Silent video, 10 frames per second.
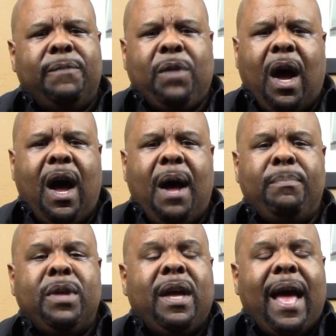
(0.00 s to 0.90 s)

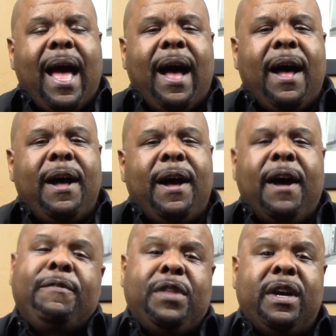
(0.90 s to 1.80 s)
of
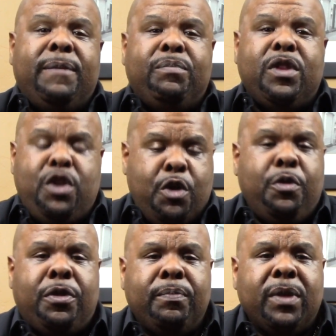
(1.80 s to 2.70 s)
the
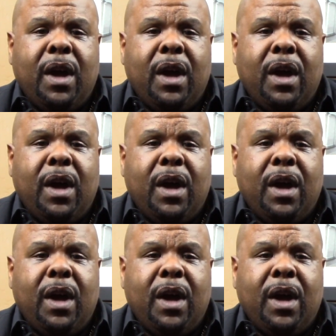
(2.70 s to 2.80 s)
youth,